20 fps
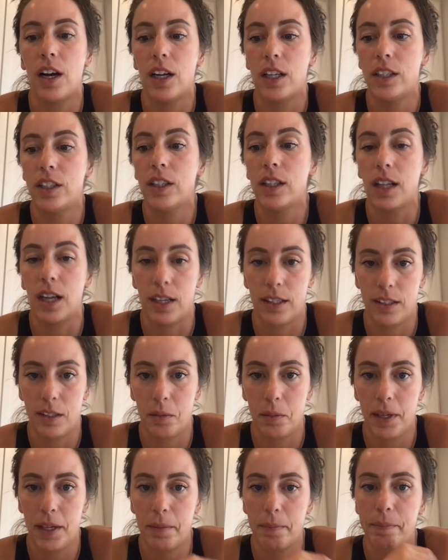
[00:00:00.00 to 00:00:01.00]
you
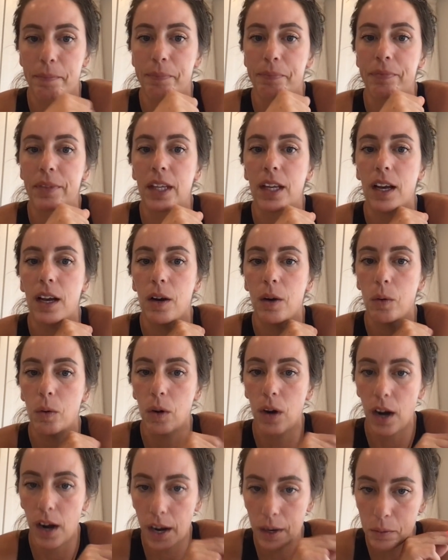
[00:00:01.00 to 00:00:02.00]
lost me.
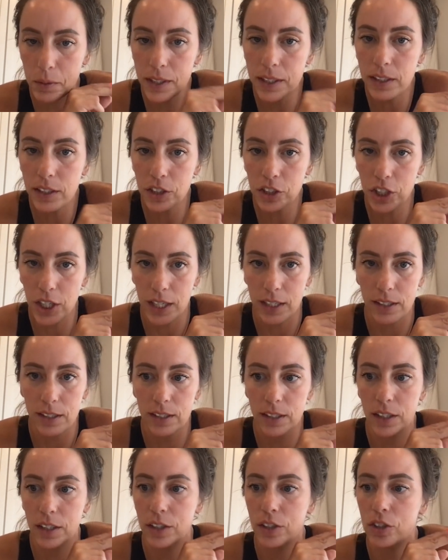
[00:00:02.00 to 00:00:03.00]
I would
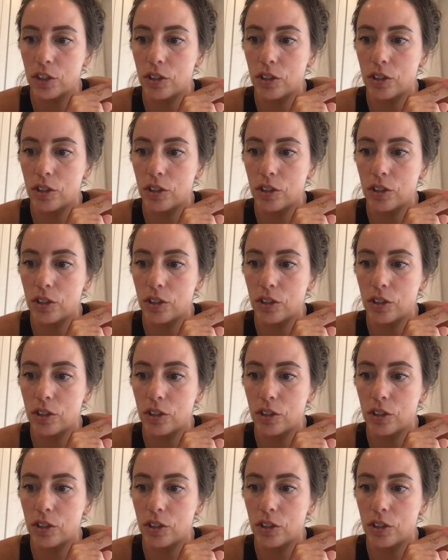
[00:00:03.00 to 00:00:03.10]
suggest